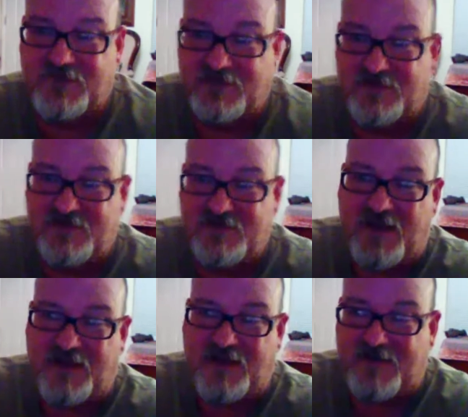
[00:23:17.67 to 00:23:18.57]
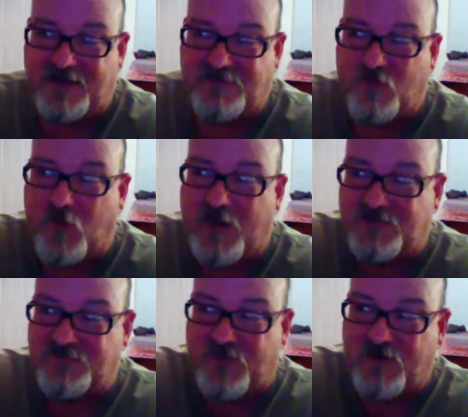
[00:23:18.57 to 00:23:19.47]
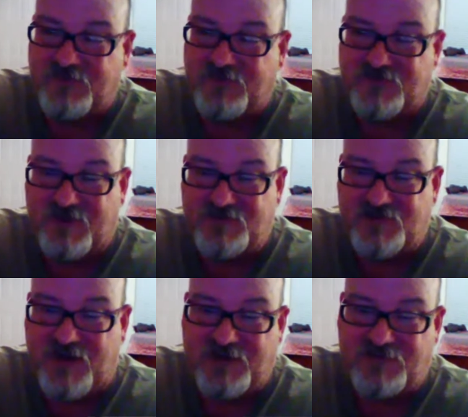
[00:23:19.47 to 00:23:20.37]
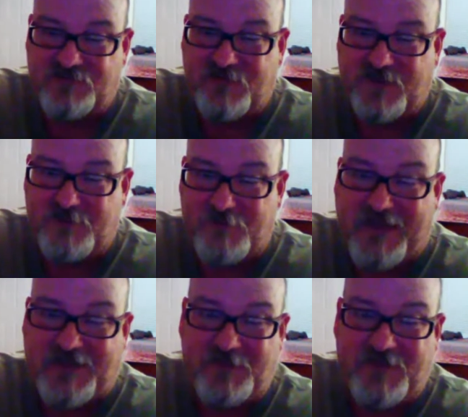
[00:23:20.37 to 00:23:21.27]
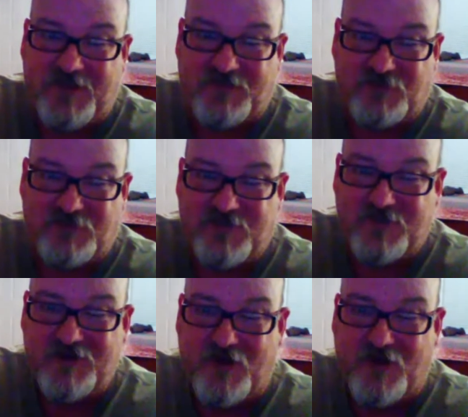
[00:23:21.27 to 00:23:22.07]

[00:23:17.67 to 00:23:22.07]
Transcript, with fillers: not not quite as far as uh, Chase. Uh, mainly, Thailand, our, our,